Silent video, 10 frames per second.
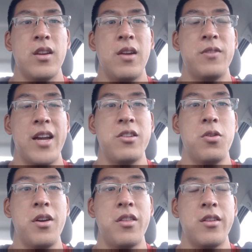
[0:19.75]
If that's the
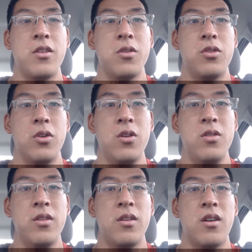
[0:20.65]
only thing you do
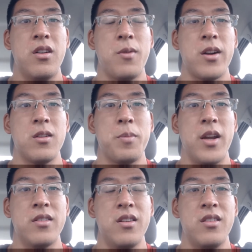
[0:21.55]
on a regular
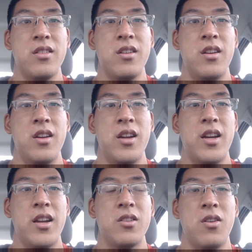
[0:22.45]
basis
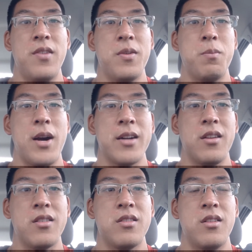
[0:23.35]
and don't even
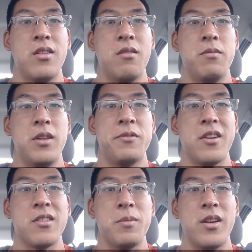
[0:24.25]
practice
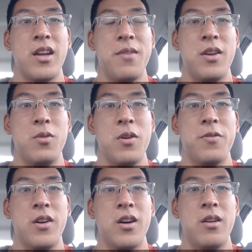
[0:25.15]
lifting something heavy
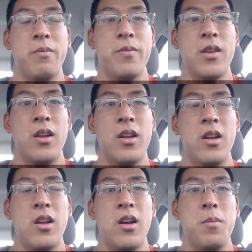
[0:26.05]
with a
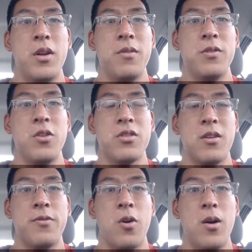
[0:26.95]
bit of
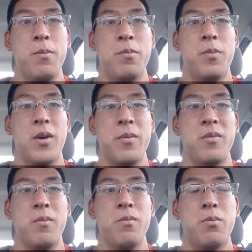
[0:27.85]
looser form, but
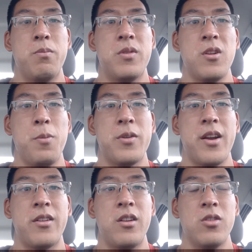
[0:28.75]
still
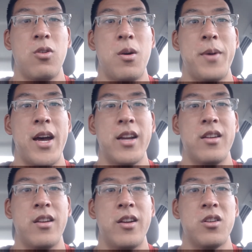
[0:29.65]
protecting your lower
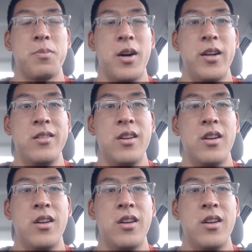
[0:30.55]
back and your spine,